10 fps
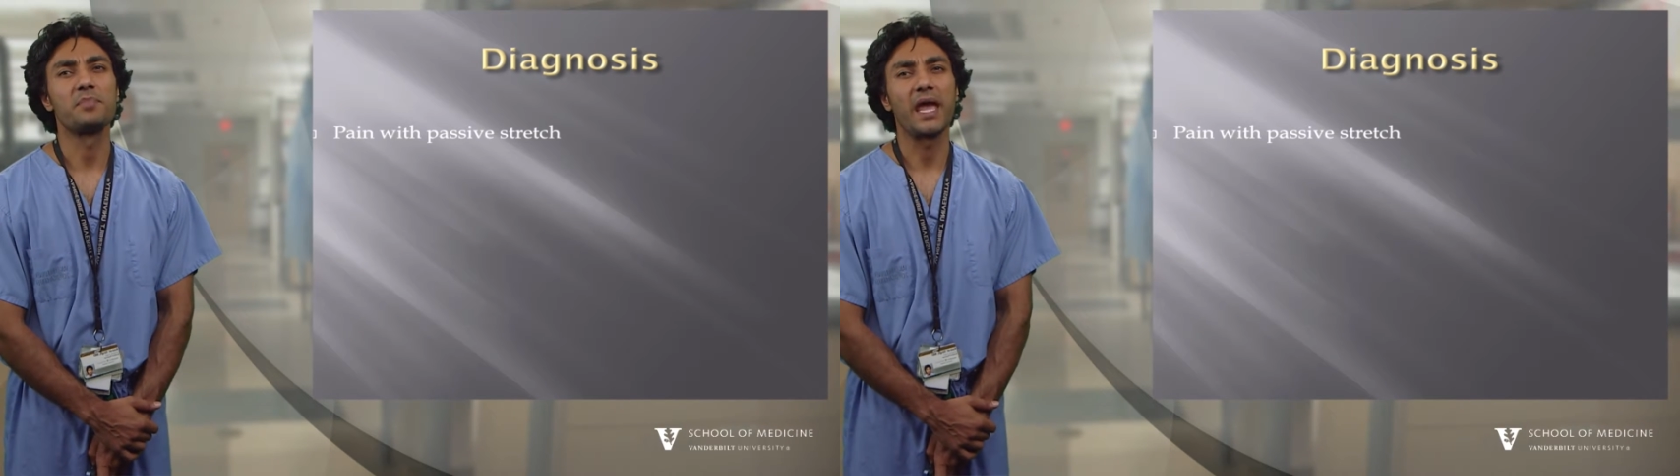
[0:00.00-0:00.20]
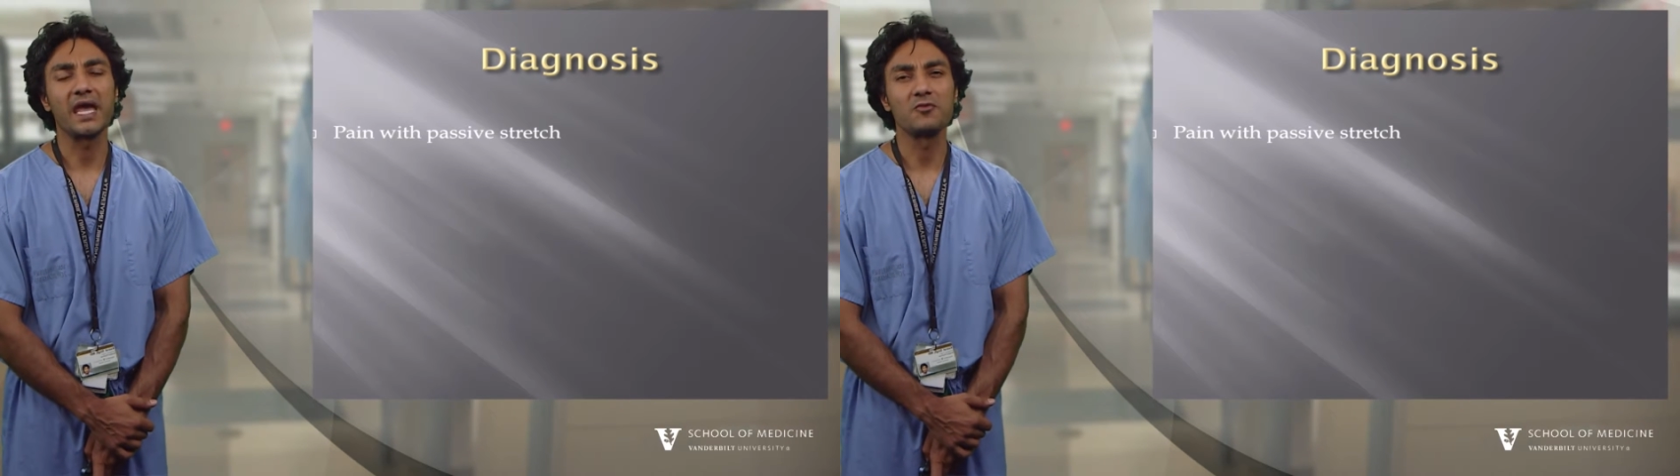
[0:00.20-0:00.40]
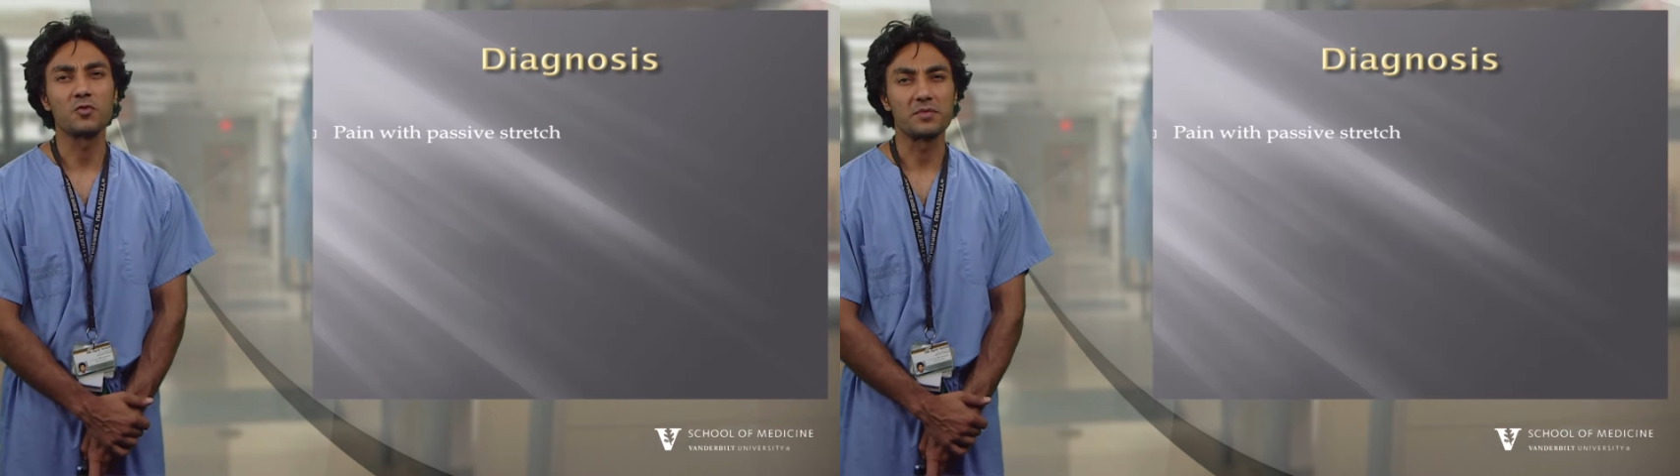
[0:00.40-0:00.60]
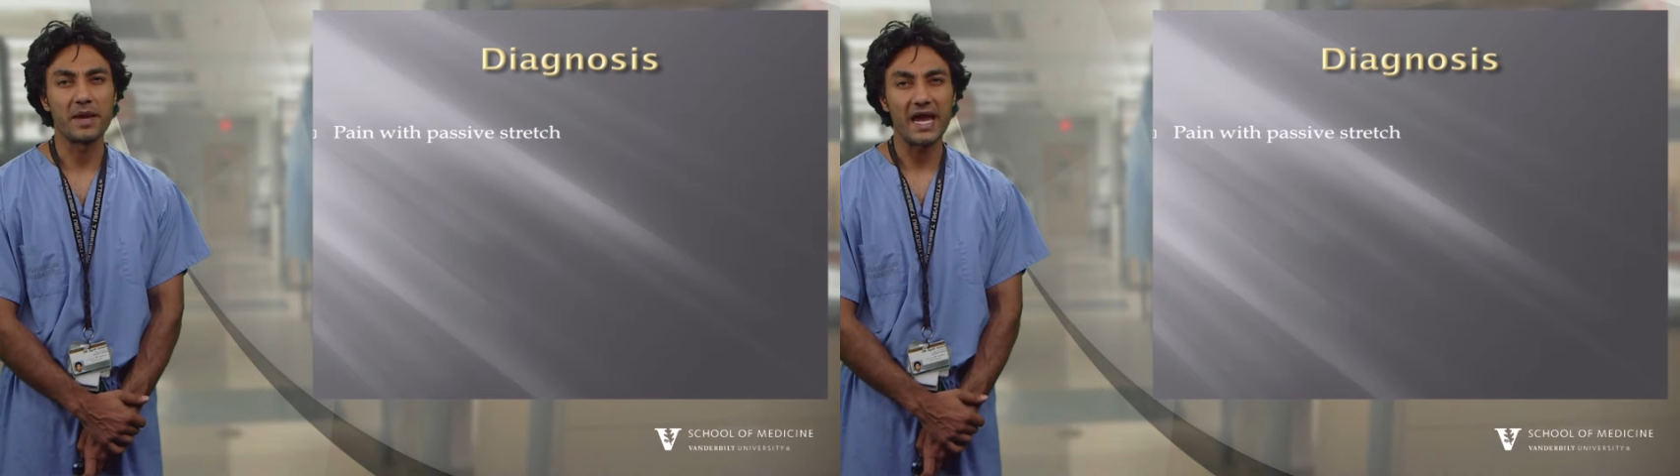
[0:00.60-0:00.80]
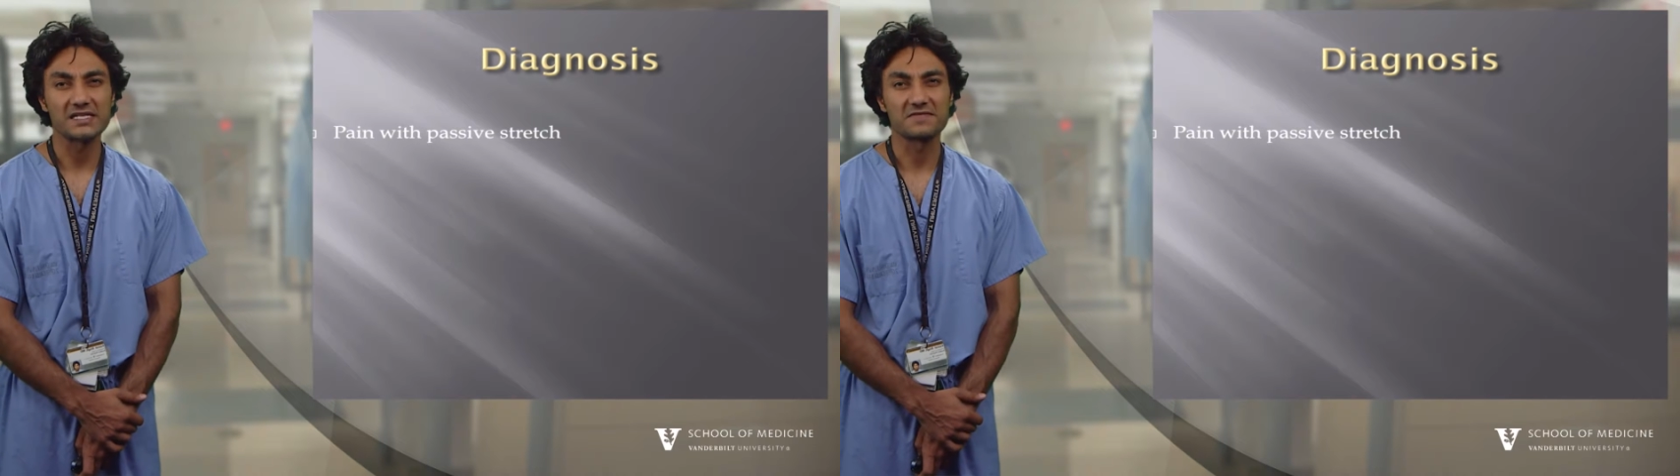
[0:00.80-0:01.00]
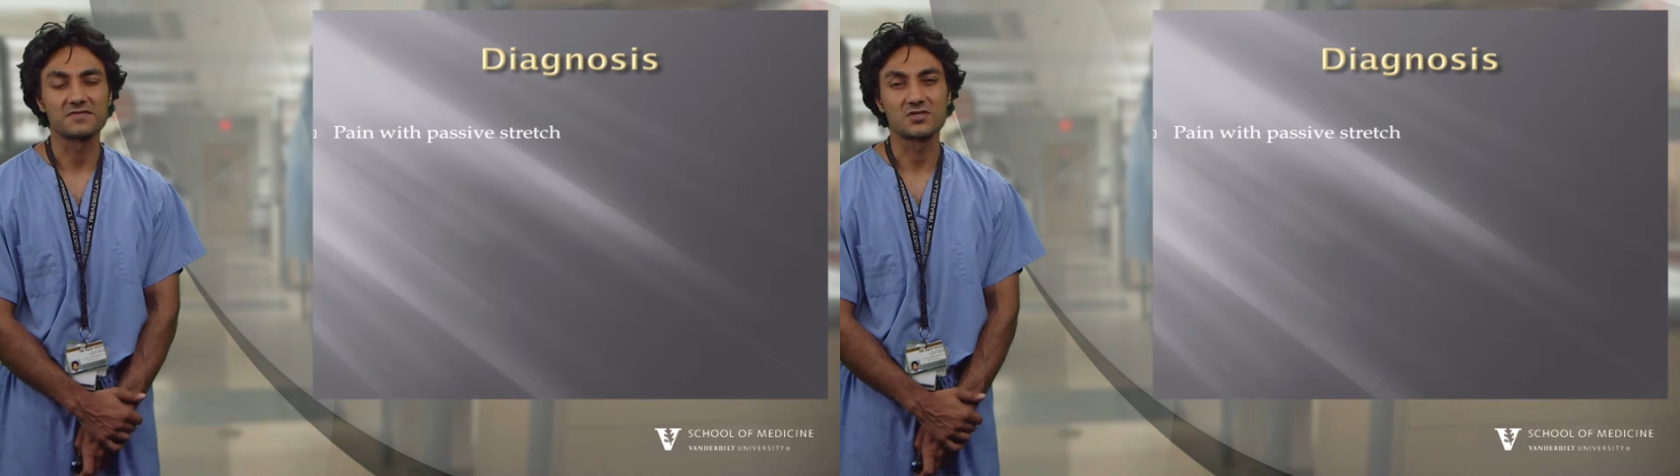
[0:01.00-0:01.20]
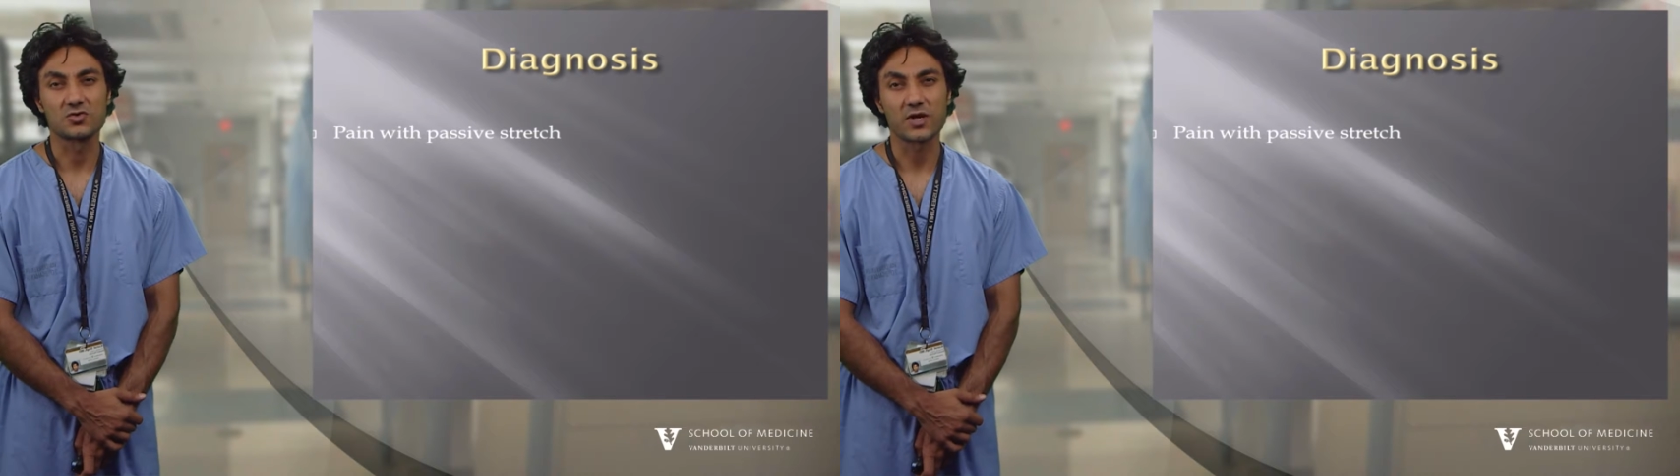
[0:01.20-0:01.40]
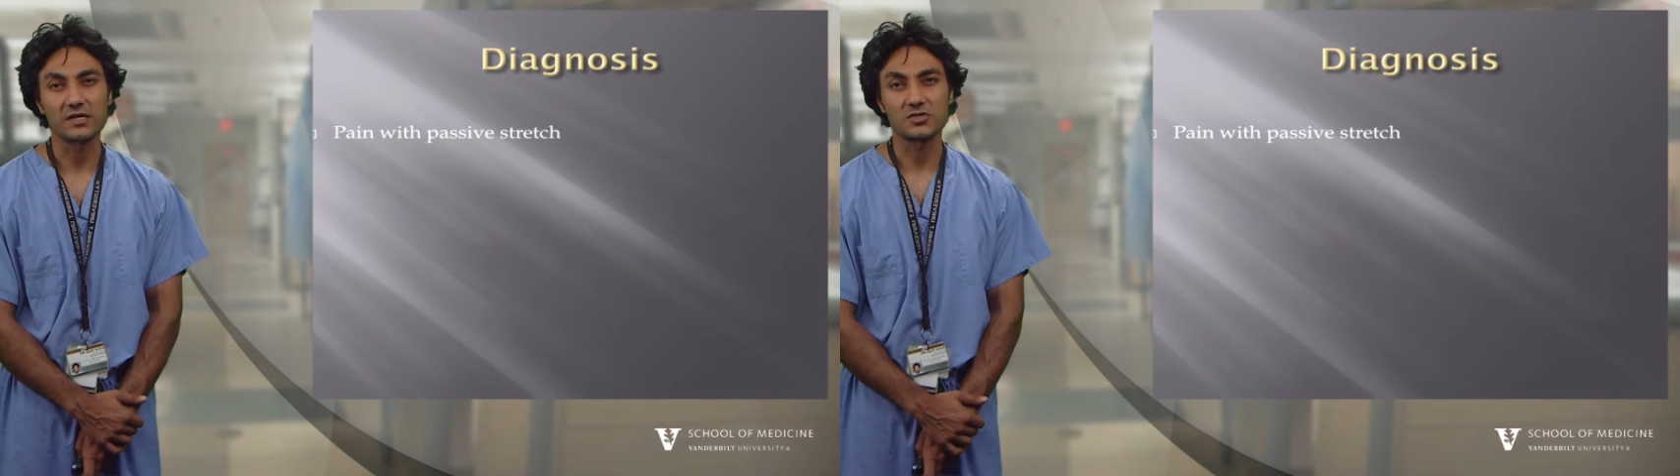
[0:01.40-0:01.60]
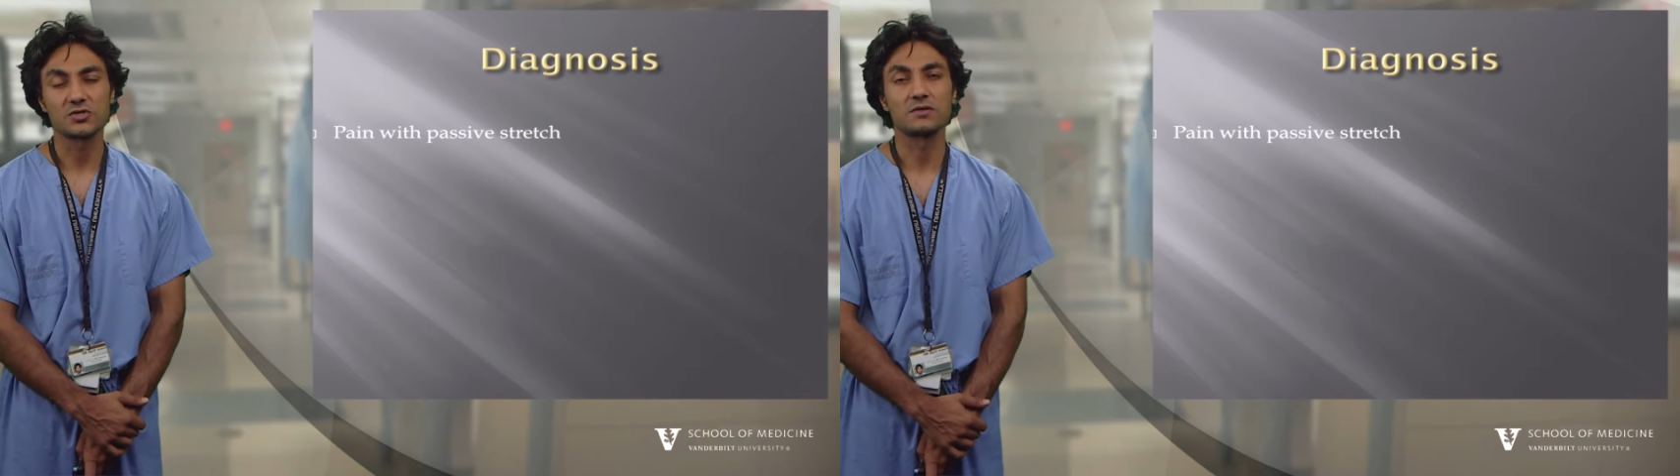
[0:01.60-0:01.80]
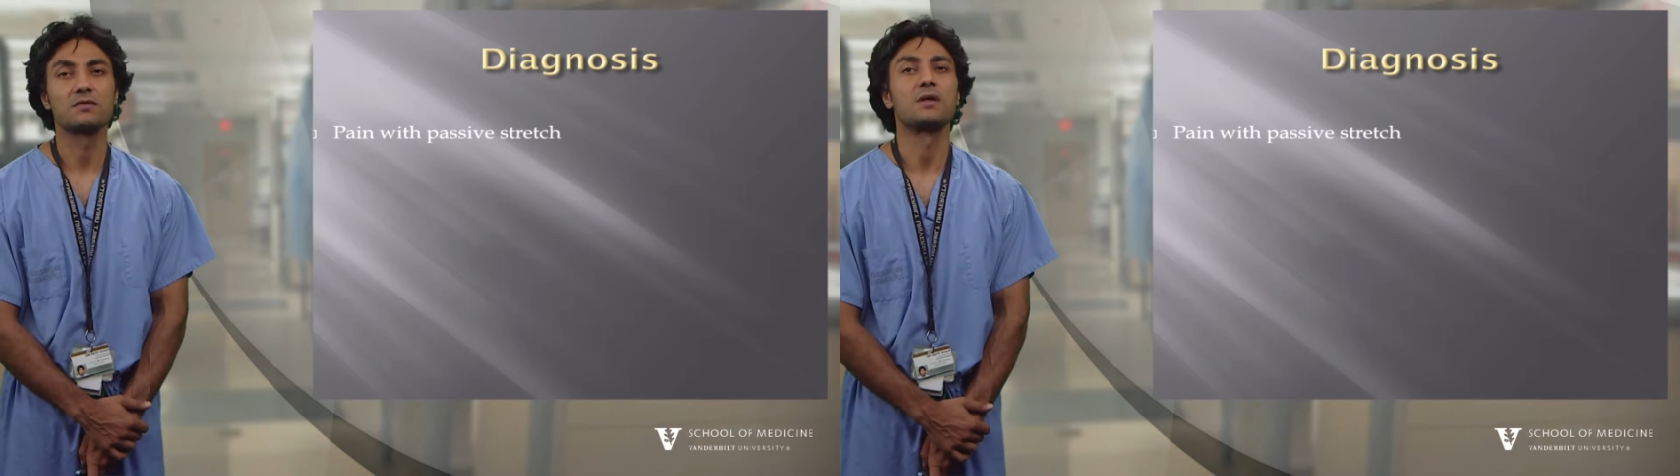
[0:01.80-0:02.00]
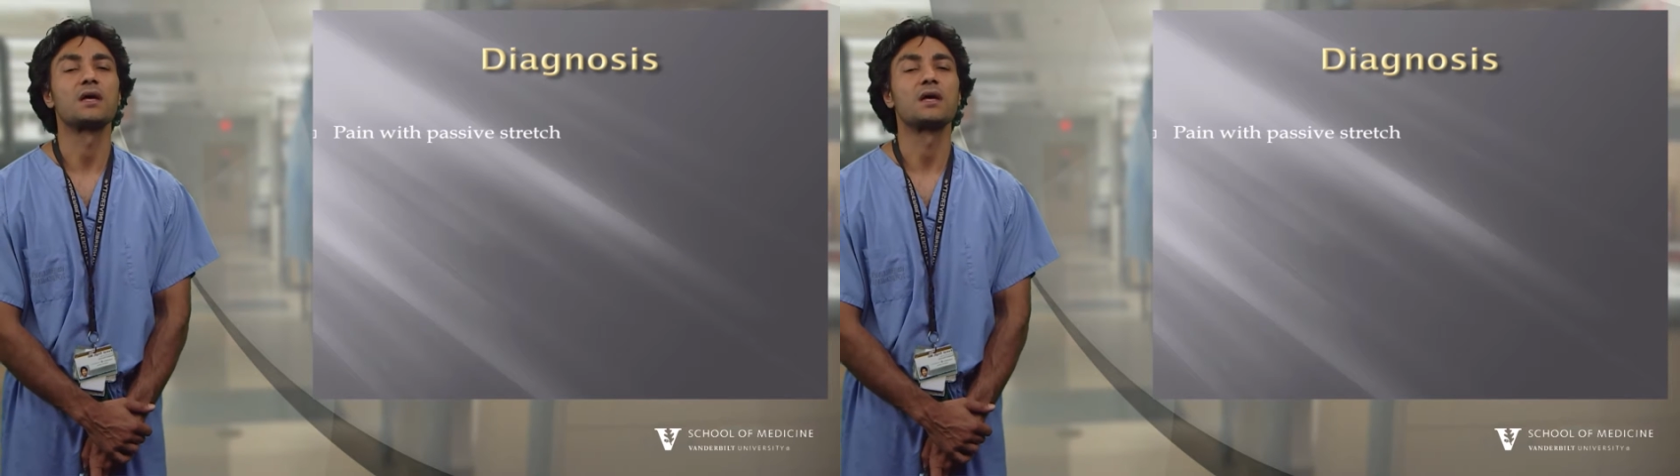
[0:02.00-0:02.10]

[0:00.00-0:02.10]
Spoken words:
pain with passive stretch